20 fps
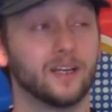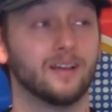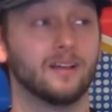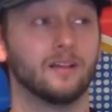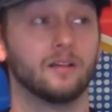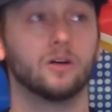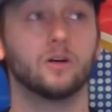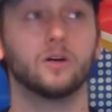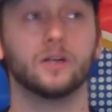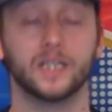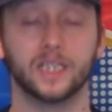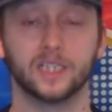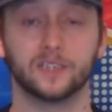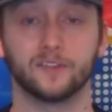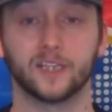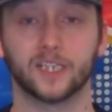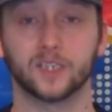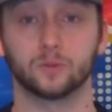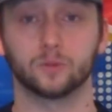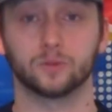a lot of these
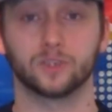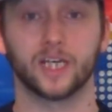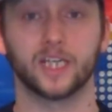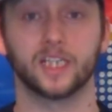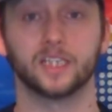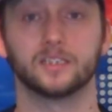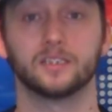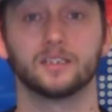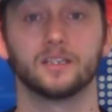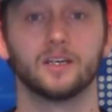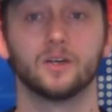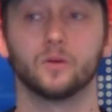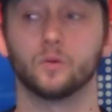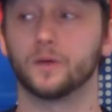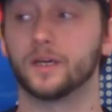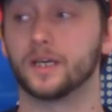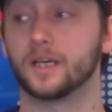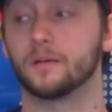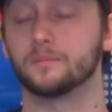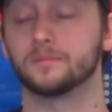things will change
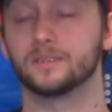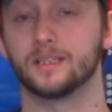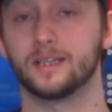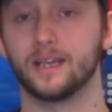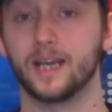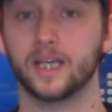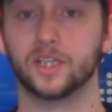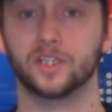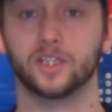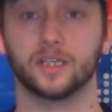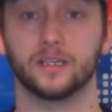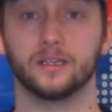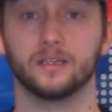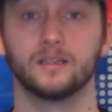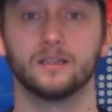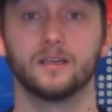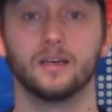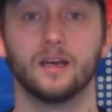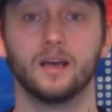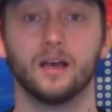when it comes to next year.
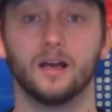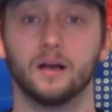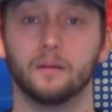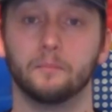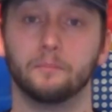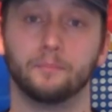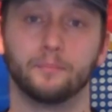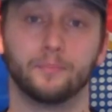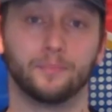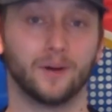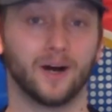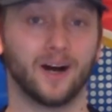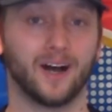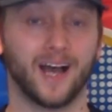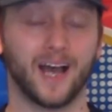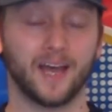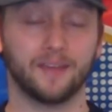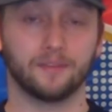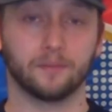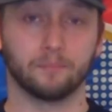
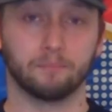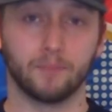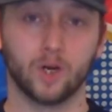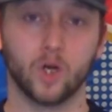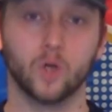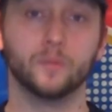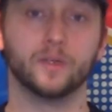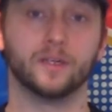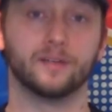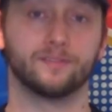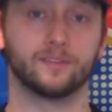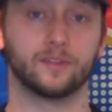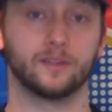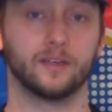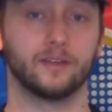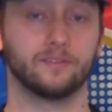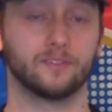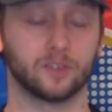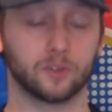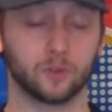But at the moment,
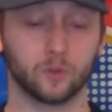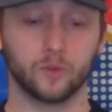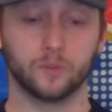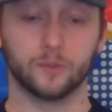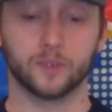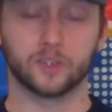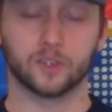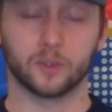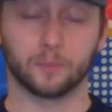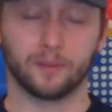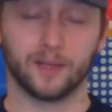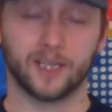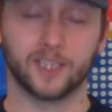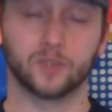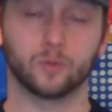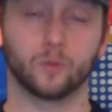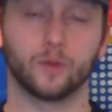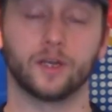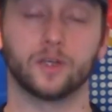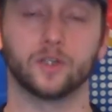if the tournament took
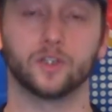place when